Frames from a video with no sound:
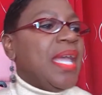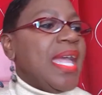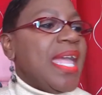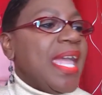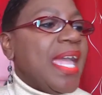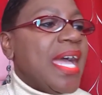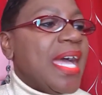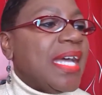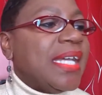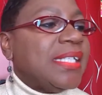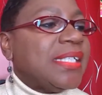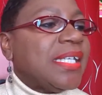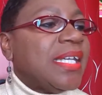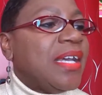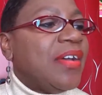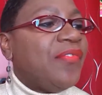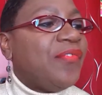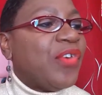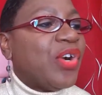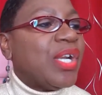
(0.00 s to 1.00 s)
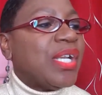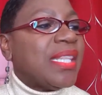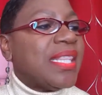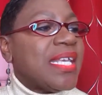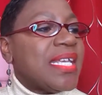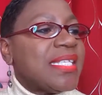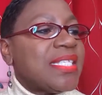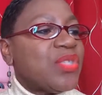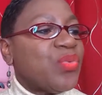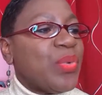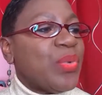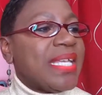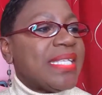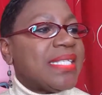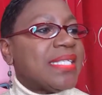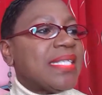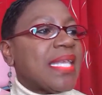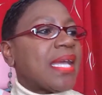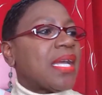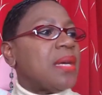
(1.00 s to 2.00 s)
and for this week
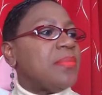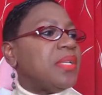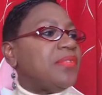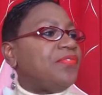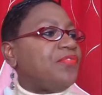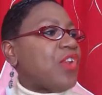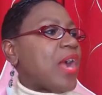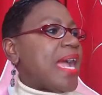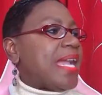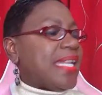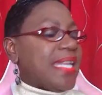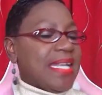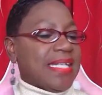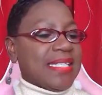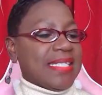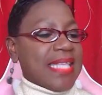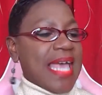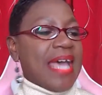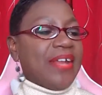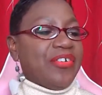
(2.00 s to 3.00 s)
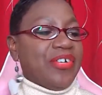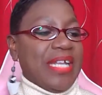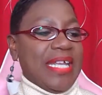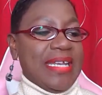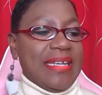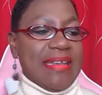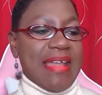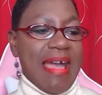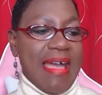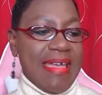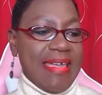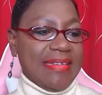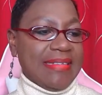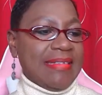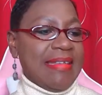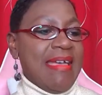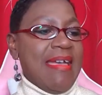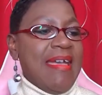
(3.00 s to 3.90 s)
since i come on friday and saturday night